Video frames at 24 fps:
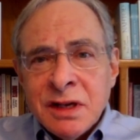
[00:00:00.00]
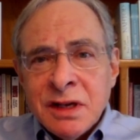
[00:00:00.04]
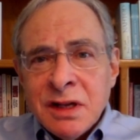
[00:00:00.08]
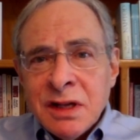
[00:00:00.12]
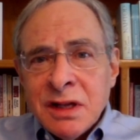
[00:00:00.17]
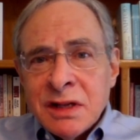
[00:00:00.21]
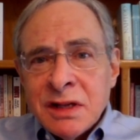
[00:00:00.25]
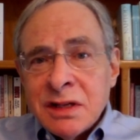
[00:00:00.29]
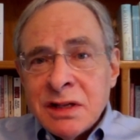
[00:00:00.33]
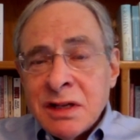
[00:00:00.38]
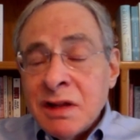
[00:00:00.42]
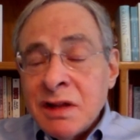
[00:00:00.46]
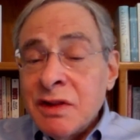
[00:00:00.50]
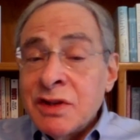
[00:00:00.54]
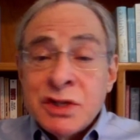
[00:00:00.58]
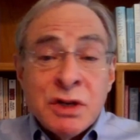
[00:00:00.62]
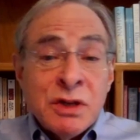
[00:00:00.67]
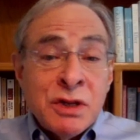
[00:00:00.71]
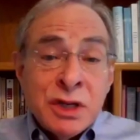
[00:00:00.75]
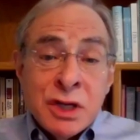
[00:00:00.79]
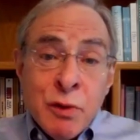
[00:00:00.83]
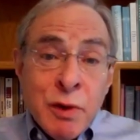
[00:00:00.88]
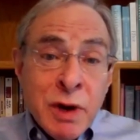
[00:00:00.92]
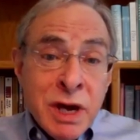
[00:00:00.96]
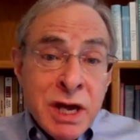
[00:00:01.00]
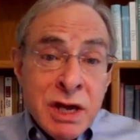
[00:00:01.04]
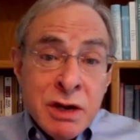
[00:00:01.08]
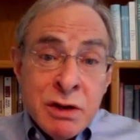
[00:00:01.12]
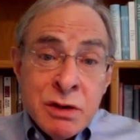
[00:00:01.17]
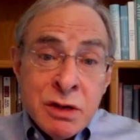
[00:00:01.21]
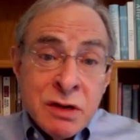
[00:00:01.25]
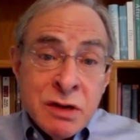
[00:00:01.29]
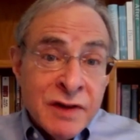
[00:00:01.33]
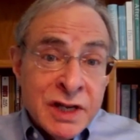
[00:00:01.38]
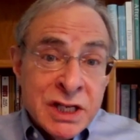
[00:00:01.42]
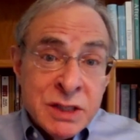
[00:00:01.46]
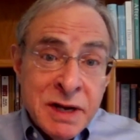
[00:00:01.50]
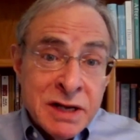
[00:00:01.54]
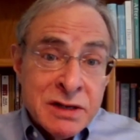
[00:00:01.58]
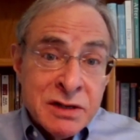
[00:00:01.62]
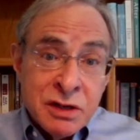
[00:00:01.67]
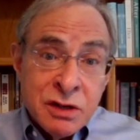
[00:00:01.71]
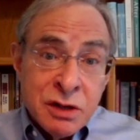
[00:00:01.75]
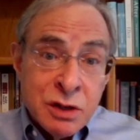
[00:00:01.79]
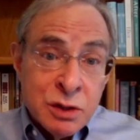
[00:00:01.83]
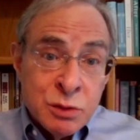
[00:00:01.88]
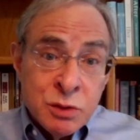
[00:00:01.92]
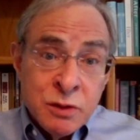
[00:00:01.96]
There's certainly no way he could have expected
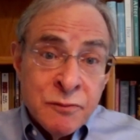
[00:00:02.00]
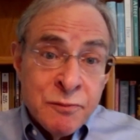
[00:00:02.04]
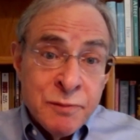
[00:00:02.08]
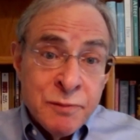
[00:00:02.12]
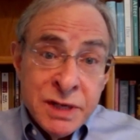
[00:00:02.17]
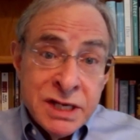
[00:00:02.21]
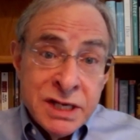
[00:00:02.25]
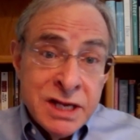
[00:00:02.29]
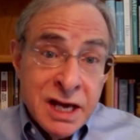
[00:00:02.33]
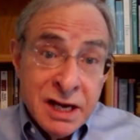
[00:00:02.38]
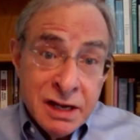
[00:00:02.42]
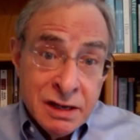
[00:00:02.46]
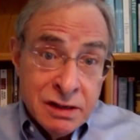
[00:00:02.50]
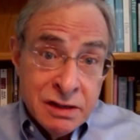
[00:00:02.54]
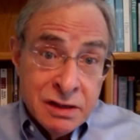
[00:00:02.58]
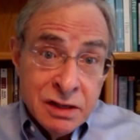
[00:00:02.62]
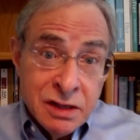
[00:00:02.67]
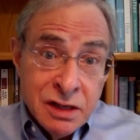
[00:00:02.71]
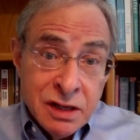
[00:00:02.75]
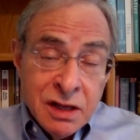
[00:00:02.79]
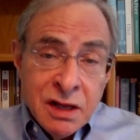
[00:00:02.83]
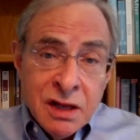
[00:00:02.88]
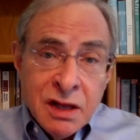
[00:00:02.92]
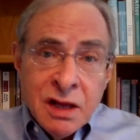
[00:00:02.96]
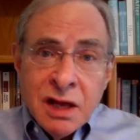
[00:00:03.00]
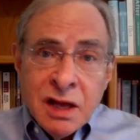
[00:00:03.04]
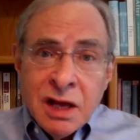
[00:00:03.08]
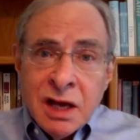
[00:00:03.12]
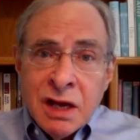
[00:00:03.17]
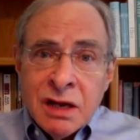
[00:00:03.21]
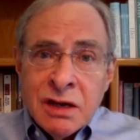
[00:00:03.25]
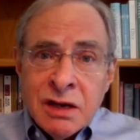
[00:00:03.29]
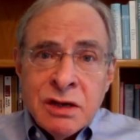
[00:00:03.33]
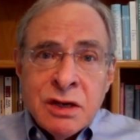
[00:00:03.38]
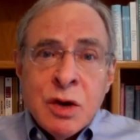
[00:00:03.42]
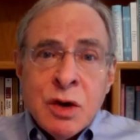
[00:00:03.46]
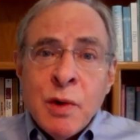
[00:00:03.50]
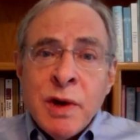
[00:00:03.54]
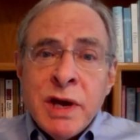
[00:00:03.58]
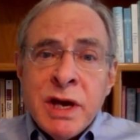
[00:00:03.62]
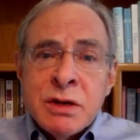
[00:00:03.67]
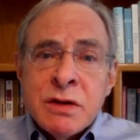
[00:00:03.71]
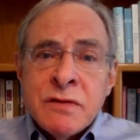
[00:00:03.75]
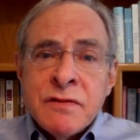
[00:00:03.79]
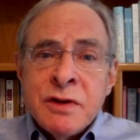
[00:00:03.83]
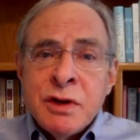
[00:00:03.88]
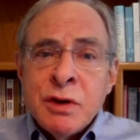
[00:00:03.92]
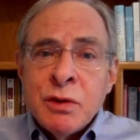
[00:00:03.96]
her to be dead, and no way he could
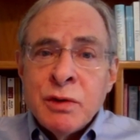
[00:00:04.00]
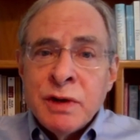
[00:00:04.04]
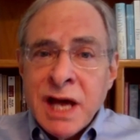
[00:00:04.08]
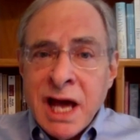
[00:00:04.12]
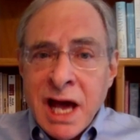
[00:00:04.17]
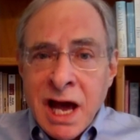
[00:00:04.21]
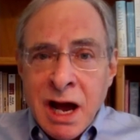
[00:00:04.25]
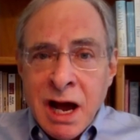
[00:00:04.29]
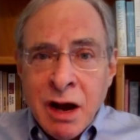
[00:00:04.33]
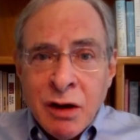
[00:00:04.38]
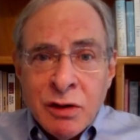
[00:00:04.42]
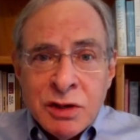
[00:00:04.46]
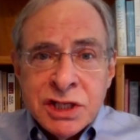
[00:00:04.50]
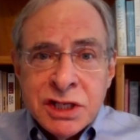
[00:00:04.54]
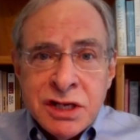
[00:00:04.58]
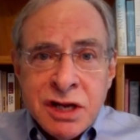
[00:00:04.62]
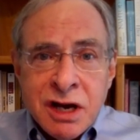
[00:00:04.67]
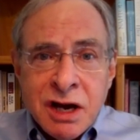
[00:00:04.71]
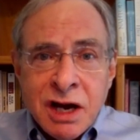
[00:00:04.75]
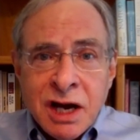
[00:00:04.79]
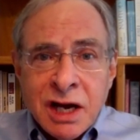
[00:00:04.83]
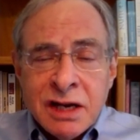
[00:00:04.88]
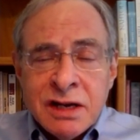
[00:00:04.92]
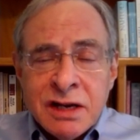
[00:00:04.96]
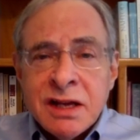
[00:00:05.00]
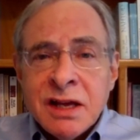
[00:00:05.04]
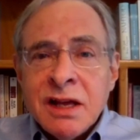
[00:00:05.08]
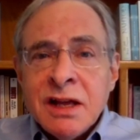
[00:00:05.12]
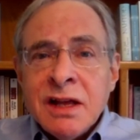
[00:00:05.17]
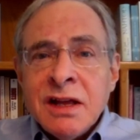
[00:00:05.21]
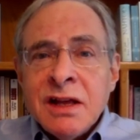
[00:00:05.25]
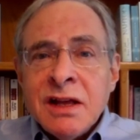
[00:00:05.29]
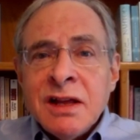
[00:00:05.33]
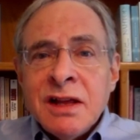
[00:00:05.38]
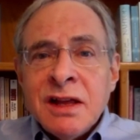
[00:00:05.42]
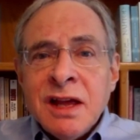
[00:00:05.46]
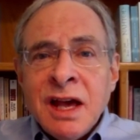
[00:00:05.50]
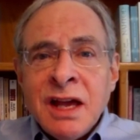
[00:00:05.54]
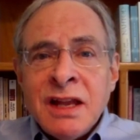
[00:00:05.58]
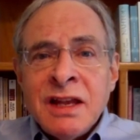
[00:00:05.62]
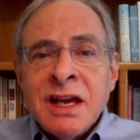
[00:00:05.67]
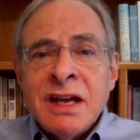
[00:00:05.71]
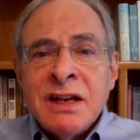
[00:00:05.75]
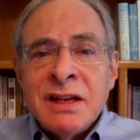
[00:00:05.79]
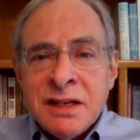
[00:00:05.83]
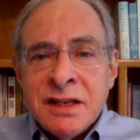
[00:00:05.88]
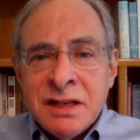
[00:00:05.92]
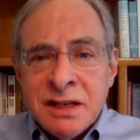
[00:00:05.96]
have known how she died, and
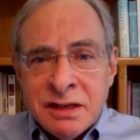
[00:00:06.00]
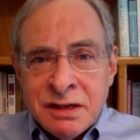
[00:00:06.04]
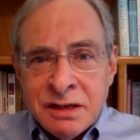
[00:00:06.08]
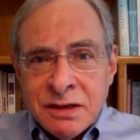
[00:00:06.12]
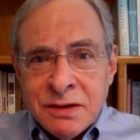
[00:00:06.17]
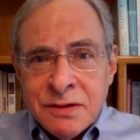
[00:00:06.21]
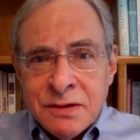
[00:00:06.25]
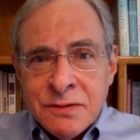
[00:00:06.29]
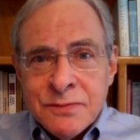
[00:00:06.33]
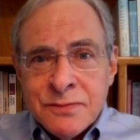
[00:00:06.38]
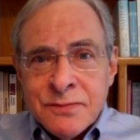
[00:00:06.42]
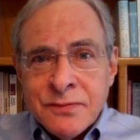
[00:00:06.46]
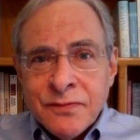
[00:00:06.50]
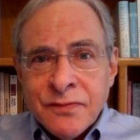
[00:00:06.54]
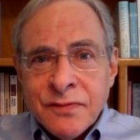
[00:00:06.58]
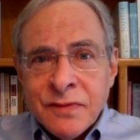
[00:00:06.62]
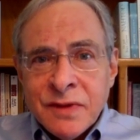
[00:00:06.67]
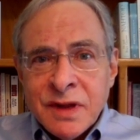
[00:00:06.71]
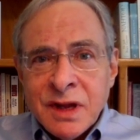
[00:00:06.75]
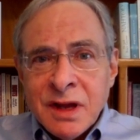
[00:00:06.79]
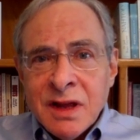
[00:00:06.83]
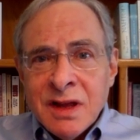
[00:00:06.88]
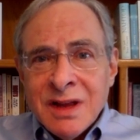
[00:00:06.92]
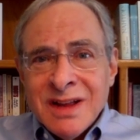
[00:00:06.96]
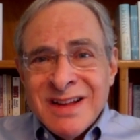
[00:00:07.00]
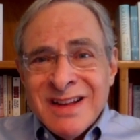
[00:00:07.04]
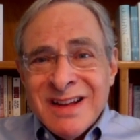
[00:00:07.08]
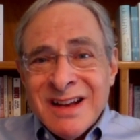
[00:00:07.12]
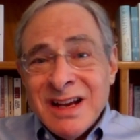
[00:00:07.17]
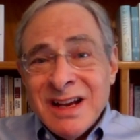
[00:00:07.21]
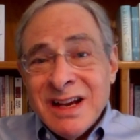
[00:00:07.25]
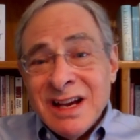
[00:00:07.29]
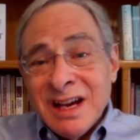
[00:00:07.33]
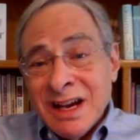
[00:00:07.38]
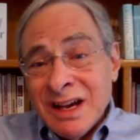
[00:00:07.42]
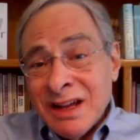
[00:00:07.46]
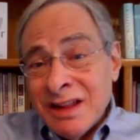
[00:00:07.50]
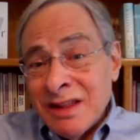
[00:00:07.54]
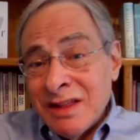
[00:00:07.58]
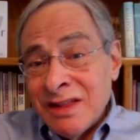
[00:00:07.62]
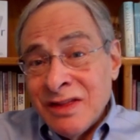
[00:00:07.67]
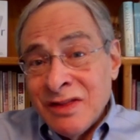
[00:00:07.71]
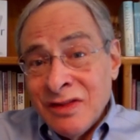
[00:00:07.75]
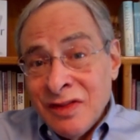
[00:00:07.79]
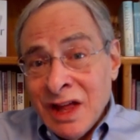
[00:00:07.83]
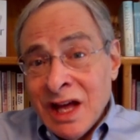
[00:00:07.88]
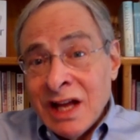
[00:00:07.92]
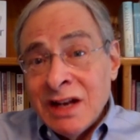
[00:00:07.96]
yet he did. And
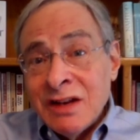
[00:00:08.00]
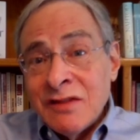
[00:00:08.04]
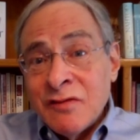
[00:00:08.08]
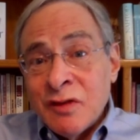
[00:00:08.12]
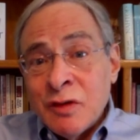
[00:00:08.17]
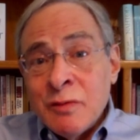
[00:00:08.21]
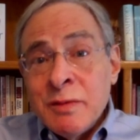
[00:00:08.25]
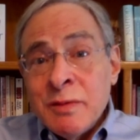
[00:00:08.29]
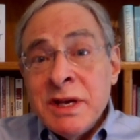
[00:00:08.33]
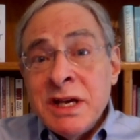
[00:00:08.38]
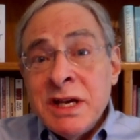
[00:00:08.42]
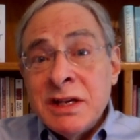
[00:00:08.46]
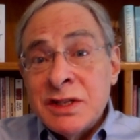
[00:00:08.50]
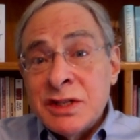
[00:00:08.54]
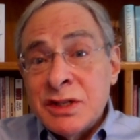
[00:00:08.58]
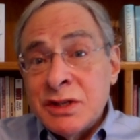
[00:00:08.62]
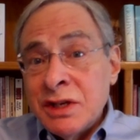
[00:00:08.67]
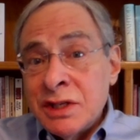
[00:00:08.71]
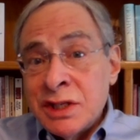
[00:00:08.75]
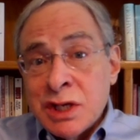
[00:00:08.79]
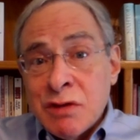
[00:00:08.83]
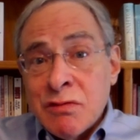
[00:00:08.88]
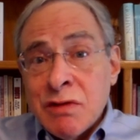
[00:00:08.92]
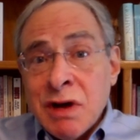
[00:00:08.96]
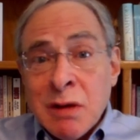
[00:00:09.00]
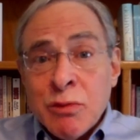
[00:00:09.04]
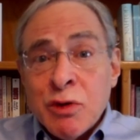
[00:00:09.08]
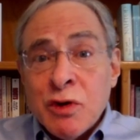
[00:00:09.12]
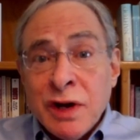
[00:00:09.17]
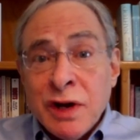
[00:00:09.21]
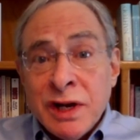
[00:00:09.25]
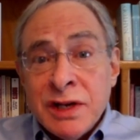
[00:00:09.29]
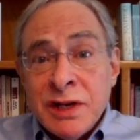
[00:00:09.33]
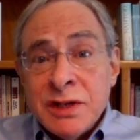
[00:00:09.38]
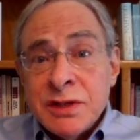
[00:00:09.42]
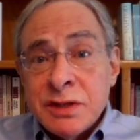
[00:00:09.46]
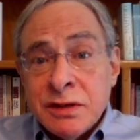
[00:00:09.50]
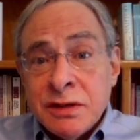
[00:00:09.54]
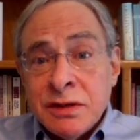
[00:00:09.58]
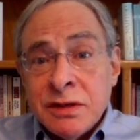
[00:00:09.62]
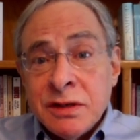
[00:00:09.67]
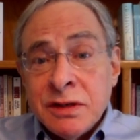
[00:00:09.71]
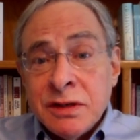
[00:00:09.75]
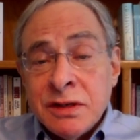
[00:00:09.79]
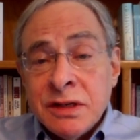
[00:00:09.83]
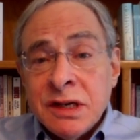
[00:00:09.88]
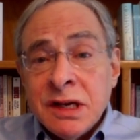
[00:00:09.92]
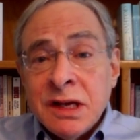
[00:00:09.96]
that, for me, is corroboration.
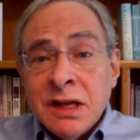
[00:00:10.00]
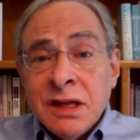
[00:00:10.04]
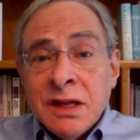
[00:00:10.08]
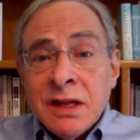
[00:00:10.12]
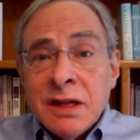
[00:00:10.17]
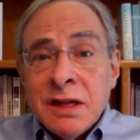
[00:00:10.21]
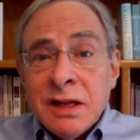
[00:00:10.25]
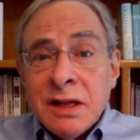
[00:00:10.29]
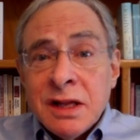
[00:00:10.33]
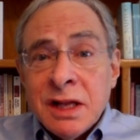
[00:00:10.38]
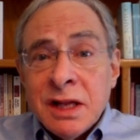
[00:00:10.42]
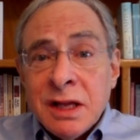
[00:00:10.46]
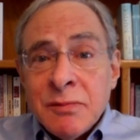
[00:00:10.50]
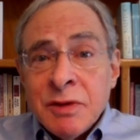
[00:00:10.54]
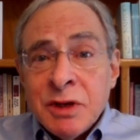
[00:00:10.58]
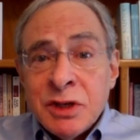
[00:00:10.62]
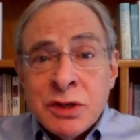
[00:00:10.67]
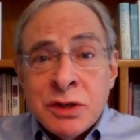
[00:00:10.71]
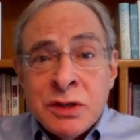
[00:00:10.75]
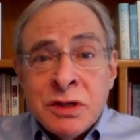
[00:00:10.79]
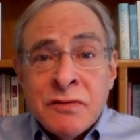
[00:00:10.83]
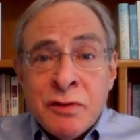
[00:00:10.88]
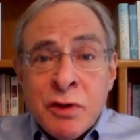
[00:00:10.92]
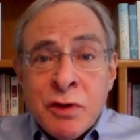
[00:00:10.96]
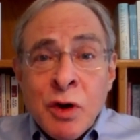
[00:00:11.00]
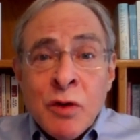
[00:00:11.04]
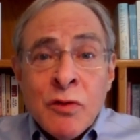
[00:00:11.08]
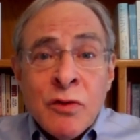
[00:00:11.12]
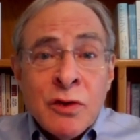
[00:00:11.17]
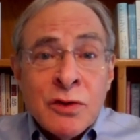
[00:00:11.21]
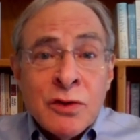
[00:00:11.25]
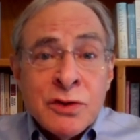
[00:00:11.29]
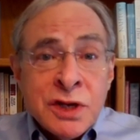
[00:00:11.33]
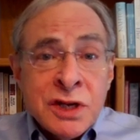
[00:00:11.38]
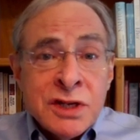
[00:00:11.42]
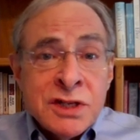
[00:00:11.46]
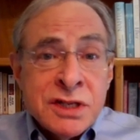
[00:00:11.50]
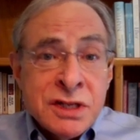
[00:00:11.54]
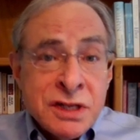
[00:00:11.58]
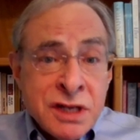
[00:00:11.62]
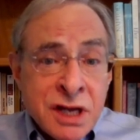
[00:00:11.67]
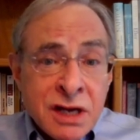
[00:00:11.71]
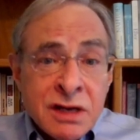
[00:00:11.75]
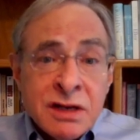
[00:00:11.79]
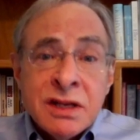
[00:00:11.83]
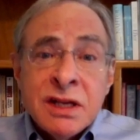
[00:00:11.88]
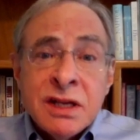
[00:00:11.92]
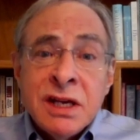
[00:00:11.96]
He shouldn't have known those things, and
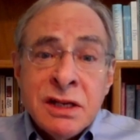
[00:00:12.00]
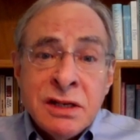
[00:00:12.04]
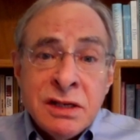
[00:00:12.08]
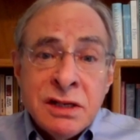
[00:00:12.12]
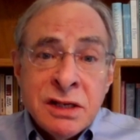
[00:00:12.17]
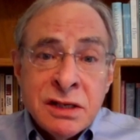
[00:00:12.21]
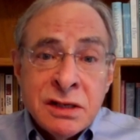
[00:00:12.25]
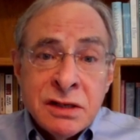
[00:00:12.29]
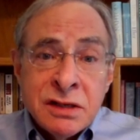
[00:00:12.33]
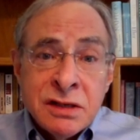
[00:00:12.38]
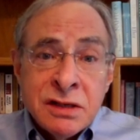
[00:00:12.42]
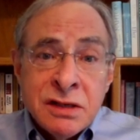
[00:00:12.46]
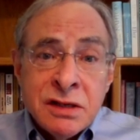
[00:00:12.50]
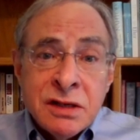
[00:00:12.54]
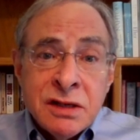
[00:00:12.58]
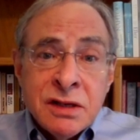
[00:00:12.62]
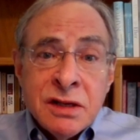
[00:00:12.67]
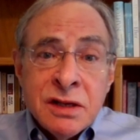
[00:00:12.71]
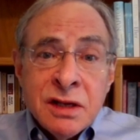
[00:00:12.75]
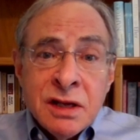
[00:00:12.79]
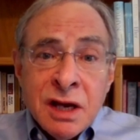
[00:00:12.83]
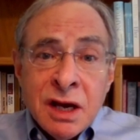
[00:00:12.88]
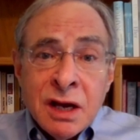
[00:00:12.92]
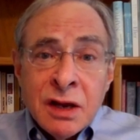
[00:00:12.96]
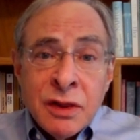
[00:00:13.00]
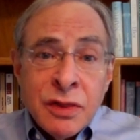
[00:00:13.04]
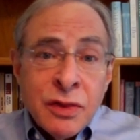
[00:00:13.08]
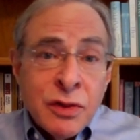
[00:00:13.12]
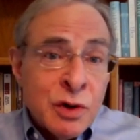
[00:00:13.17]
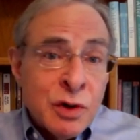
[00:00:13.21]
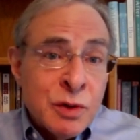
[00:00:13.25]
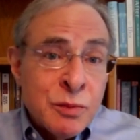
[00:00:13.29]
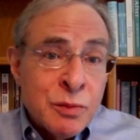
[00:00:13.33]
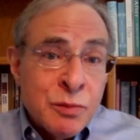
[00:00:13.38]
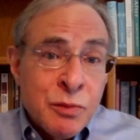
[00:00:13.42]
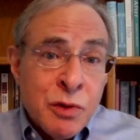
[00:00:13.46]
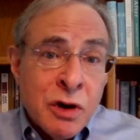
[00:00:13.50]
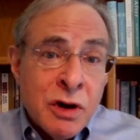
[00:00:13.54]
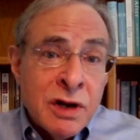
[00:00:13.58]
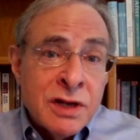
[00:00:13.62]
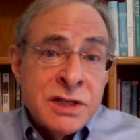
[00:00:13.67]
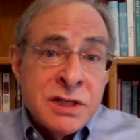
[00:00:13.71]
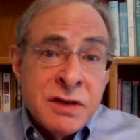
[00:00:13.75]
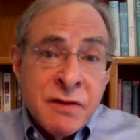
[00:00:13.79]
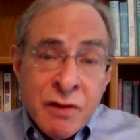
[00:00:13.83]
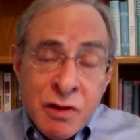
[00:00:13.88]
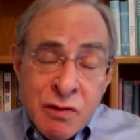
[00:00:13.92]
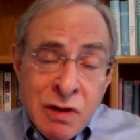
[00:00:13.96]
yet he did. And third
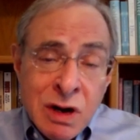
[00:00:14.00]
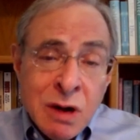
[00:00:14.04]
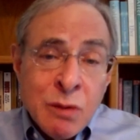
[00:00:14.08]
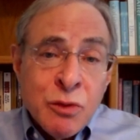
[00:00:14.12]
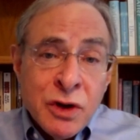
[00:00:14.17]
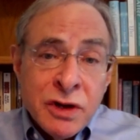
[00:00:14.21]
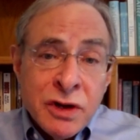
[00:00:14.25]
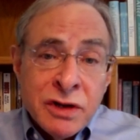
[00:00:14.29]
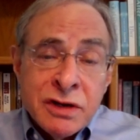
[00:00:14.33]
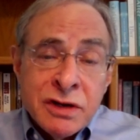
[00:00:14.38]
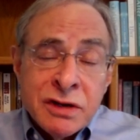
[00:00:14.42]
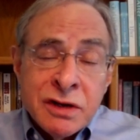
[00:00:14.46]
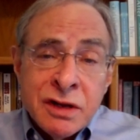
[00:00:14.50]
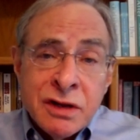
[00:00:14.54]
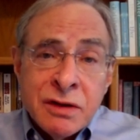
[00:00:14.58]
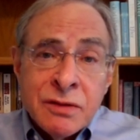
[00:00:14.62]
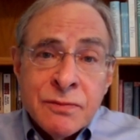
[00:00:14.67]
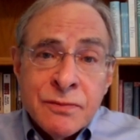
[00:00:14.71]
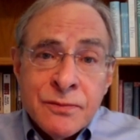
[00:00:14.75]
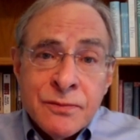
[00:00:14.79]
parties have corroborated it.